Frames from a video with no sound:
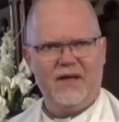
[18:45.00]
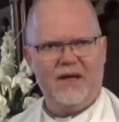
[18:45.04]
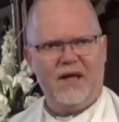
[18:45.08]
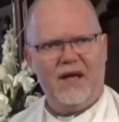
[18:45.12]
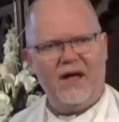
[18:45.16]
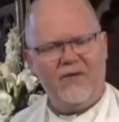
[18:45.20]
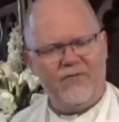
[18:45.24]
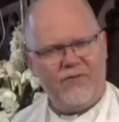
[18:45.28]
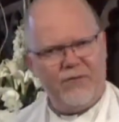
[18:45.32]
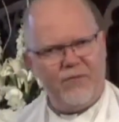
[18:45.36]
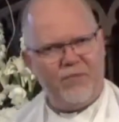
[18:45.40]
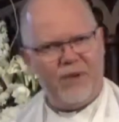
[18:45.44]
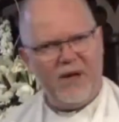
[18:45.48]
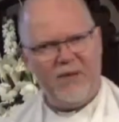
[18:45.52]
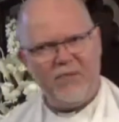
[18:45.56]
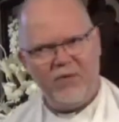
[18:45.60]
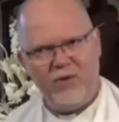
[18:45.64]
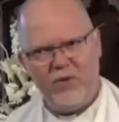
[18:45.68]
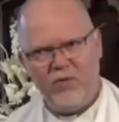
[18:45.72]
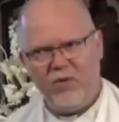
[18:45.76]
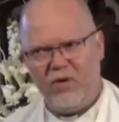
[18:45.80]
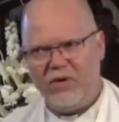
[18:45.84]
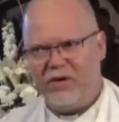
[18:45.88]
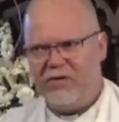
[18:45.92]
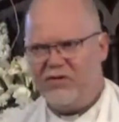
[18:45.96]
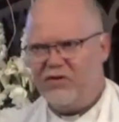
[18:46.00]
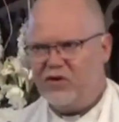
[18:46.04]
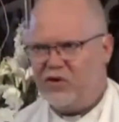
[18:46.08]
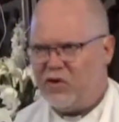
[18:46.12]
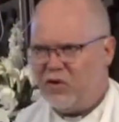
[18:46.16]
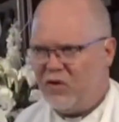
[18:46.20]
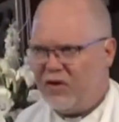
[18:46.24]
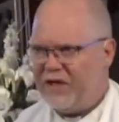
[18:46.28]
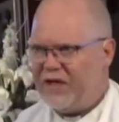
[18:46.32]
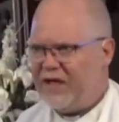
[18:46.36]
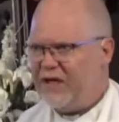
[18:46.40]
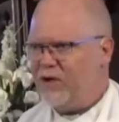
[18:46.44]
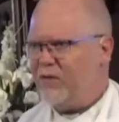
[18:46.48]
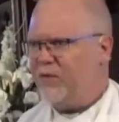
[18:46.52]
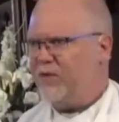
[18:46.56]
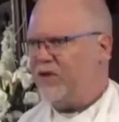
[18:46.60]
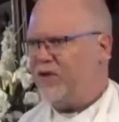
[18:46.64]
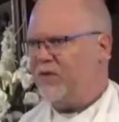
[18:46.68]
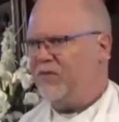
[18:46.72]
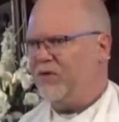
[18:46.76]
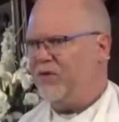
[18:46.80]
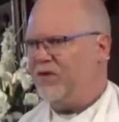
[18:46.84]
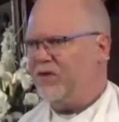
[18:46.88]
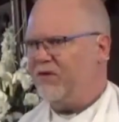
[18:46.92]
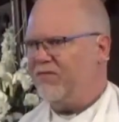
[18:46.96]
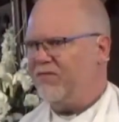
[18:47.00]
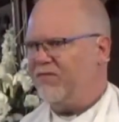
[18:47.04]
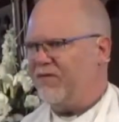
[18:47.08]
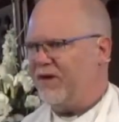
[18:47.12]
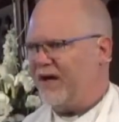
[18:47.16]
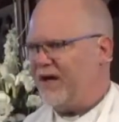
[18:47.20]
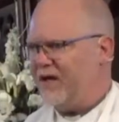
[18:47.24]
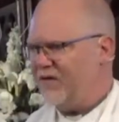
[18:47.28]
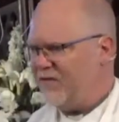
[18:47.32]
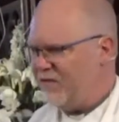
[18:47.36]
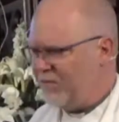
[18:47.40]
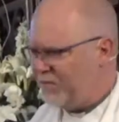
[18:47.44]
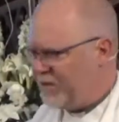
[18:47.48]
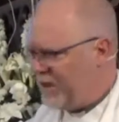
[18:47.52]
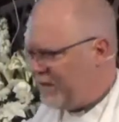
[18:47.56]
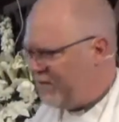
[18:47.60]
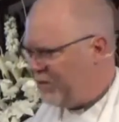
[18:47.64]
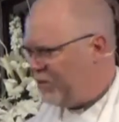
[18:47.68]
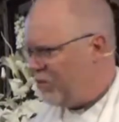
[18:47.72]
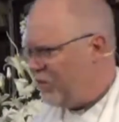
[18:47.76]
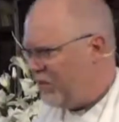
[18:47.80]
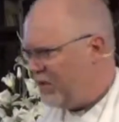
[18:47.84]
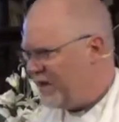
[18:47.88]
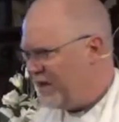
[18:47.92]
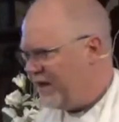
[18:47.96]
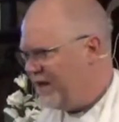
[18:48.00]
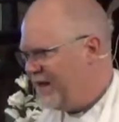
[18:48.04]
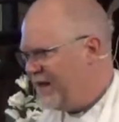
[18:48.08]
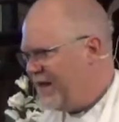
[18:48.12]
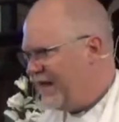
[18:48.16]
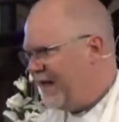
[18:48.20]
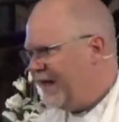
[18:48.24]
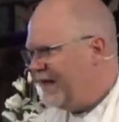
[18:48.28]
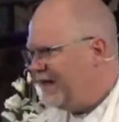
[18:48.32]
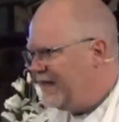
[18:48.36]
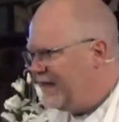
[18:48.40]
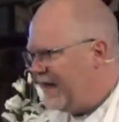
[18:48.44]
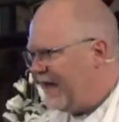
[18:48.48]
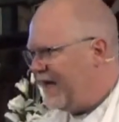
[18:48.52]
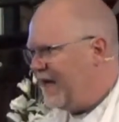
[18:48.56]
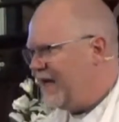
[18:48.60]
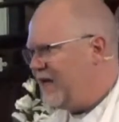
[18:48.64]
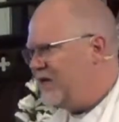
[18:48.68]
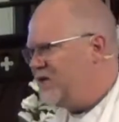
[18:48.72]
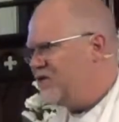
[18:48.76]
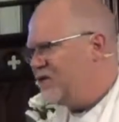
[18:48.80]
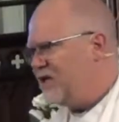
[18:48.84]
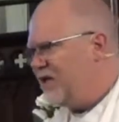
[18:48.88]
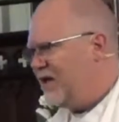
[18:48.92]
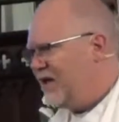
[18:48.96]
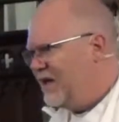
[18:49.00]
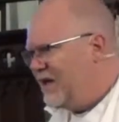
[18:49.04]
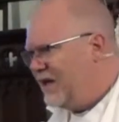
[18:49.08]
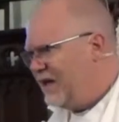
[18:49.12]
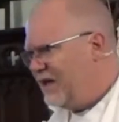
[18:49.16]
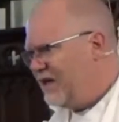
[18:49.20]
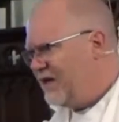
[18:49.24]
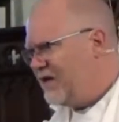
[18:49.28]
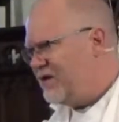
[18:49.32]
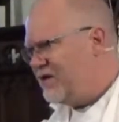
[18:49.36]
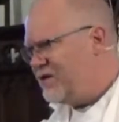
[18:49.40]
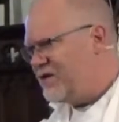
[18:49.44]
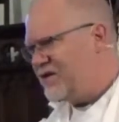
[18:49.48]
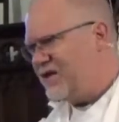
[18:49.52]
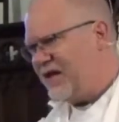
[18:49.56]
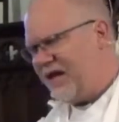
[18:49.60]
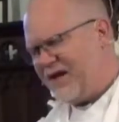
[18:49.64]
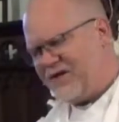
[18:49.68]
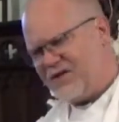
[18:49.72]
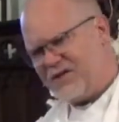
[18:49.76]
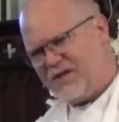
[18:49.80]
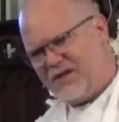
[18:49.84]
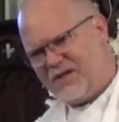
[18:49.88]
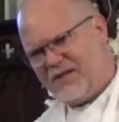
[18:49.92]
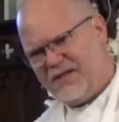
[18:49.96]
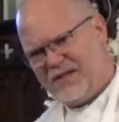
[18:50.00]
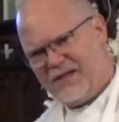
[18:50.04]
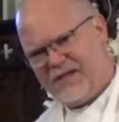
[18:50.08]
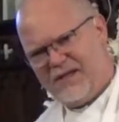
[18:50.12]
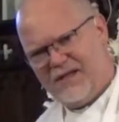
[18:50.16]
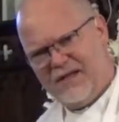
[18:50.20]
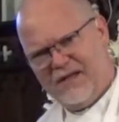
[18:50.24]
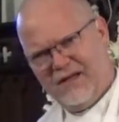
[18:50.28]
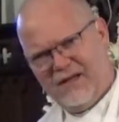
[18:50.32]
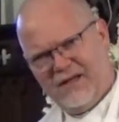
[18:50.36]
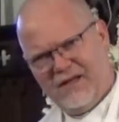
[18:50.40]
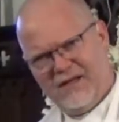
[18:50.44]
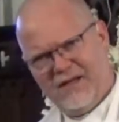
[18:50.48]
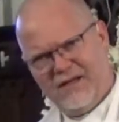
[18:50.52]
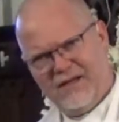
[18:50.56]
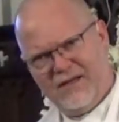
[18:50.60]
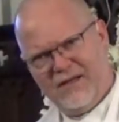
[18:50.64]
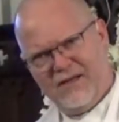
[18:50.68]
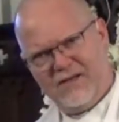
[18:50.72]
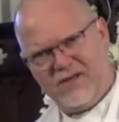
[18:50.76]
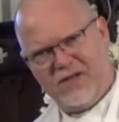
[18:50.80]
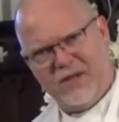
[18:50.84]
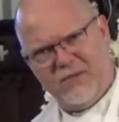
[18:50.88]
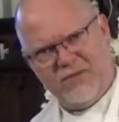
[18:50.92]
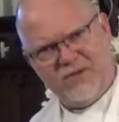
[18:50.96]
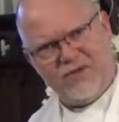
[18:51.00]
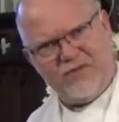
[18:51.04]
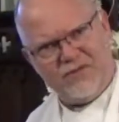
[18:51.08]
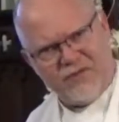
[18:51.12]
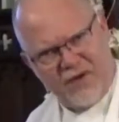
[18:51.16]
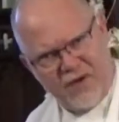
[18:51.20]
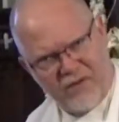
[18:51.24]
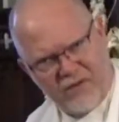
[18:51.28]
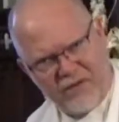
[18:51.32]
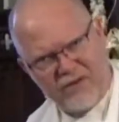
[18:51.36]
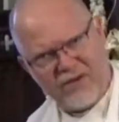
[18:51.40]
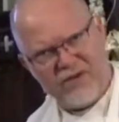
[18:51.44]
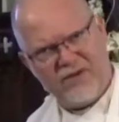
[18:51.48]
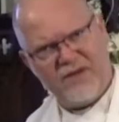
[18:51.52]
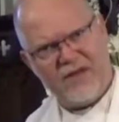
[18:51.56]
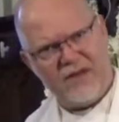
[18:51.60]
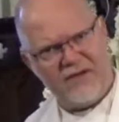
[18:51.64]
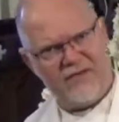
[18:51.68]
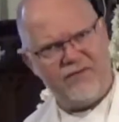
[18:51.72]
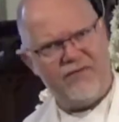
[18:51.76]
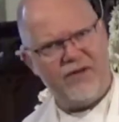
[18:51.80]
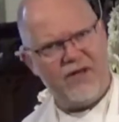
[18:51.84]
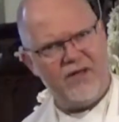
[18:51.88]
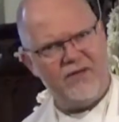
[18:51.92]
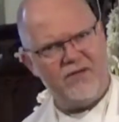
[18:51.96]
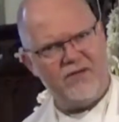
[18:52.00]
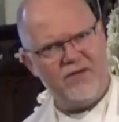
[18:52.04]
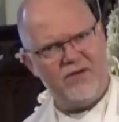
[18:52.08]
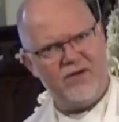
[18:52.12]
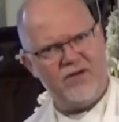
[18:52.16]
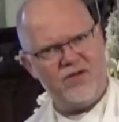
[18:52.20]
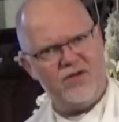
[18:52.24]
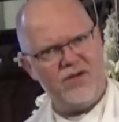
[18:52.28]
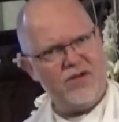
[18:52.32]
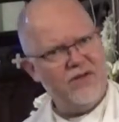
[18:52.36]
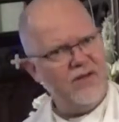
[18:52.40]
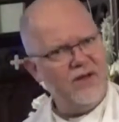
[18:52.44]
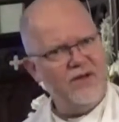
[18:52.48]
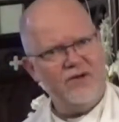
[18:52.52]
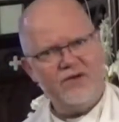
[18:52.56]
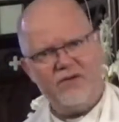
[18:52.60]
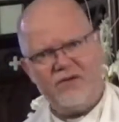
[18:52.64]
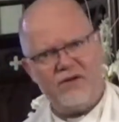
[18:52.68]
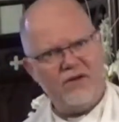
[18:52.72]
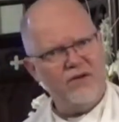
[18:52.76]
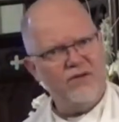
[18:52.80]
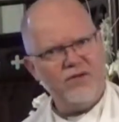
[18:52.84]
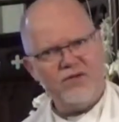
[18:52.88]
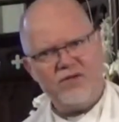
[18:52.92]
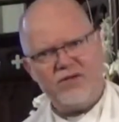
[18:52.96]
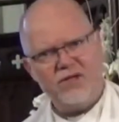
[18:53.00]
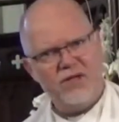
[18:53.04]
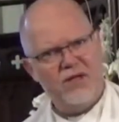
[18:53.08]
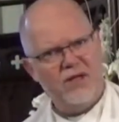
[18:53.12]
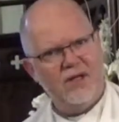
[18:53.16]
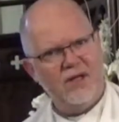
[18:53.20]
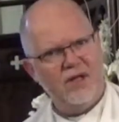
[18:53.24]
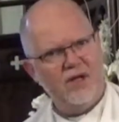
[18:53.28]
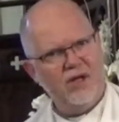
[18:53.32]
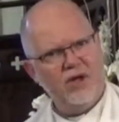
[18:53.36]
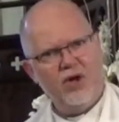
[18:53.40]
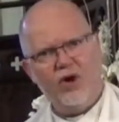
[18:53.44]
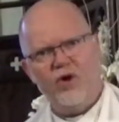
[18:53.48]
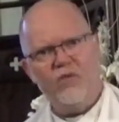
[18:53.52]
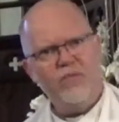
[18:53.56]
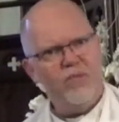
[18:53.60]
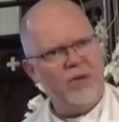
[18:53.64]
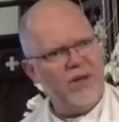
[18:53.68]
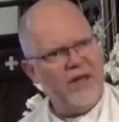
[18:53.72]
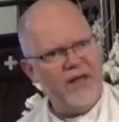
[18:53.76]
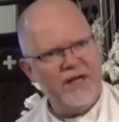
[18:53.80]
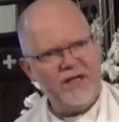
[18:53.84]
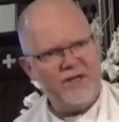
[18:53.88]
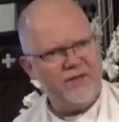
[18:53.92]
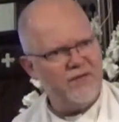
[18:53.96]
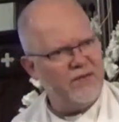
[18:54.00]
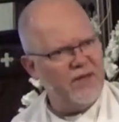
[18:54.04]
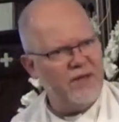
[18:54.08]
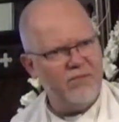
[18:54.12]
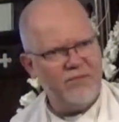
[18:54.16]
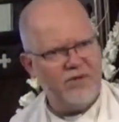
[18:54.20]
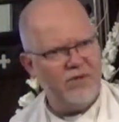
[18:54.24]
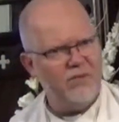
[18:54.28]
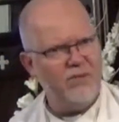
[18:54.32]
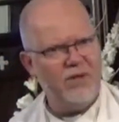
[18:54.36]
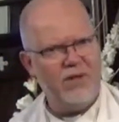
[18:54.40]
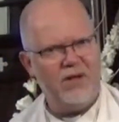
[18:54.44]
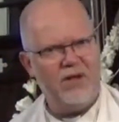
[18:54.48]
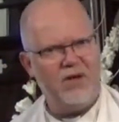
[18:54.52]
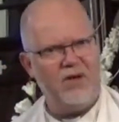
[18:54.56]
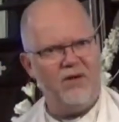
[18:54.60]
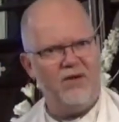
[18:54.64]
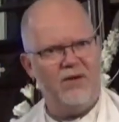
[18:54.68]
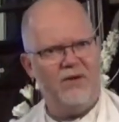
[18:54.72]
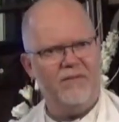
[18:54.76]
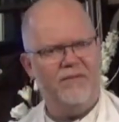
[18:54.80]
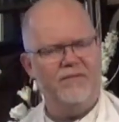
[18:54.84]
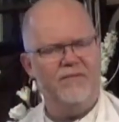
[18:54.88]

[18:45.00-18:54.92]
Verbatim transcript: And for people who want to join into a community of faith, for people who want to engage in a discussion that, that seems foreign to that faith tradition, there, there's no place for them to belong.